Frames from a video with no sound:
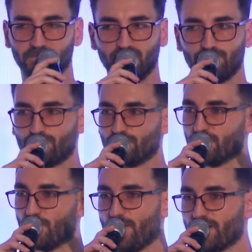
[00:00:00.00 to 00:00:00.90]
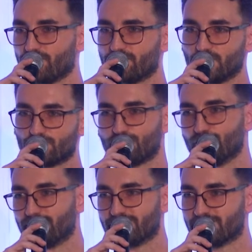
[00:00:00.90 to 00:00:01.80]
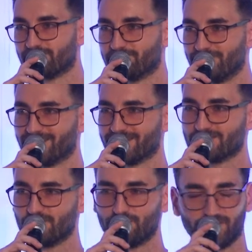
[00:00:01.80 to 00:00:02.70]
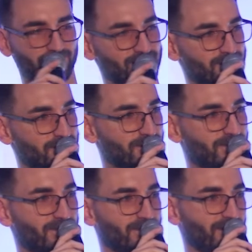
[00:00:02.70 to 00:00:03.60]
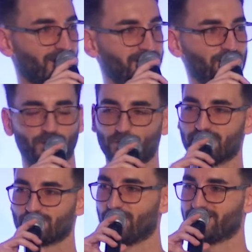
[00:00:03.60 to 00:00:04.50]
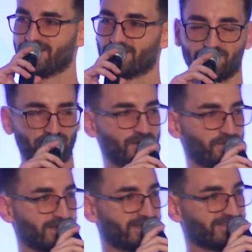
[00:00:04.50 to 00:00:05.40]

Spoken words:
If you know one of those tools, let us know, because I think we waste 1 year of developing.